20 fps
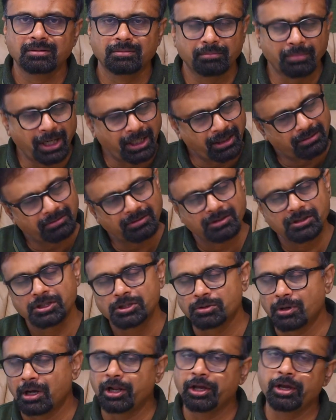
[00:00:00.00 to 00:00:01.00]
but
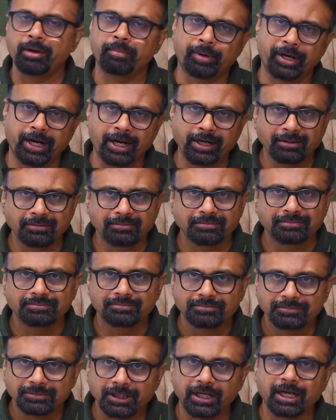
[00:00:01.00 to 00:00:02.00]
swallow your pride
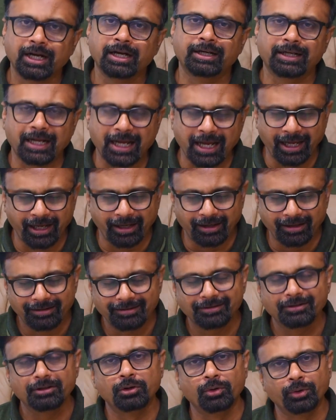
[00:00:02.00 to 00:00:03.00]
and try
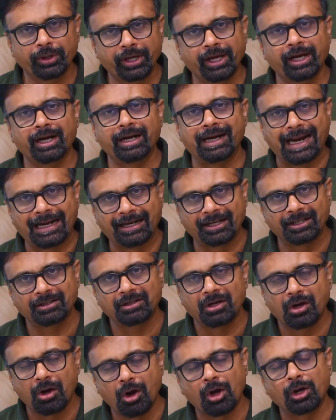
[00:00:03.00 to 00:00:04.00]
looking at debt
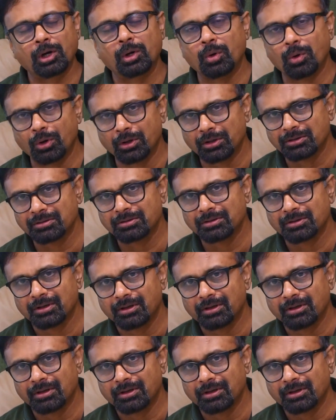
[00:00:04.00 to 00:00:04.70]
or gold